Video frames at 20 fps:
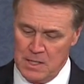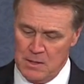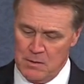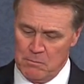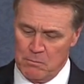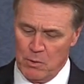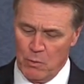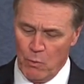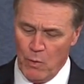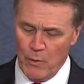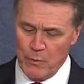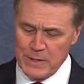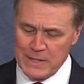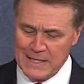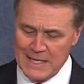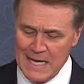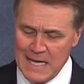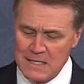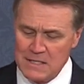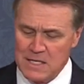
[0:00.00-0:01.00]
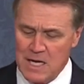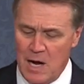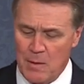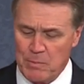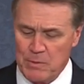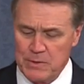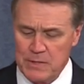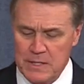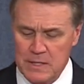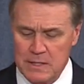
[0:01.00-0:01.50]
But what we can
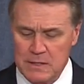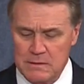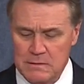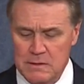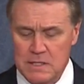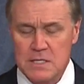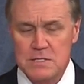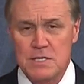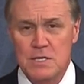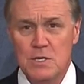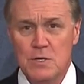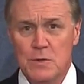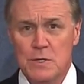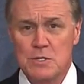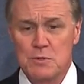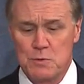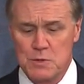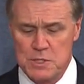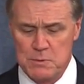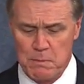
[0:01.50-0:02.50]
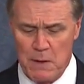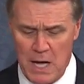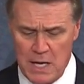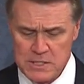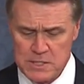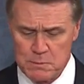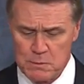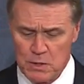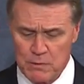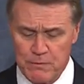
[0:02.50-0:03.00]
comprehend is who is
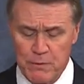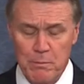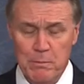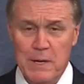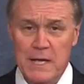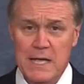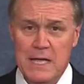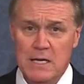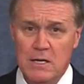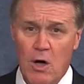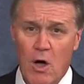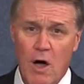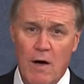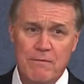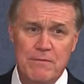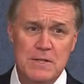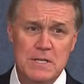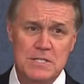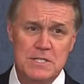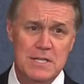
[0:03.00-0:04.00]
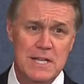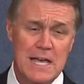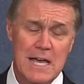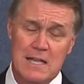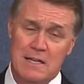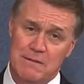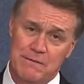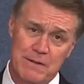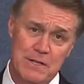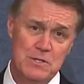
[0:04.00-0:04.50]
responsible for paying off this
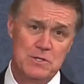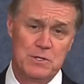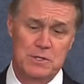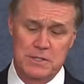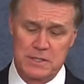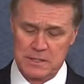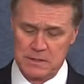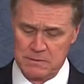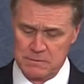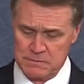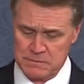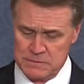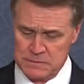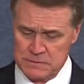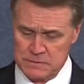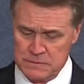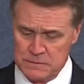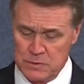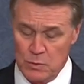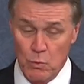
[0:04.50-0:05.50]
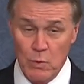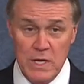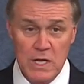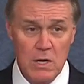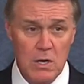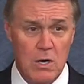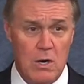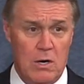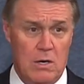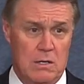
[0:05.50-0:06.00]
debt eventually. We
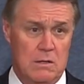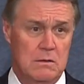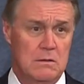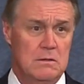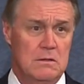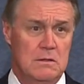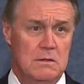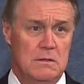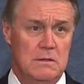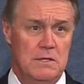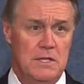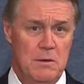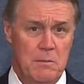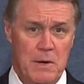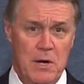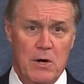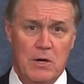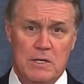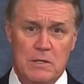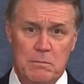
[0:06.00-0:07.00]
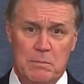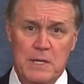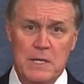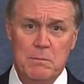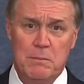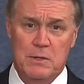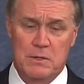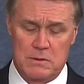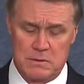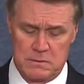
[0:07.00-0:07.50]
are, the American
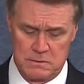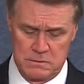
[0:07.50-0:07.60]
people.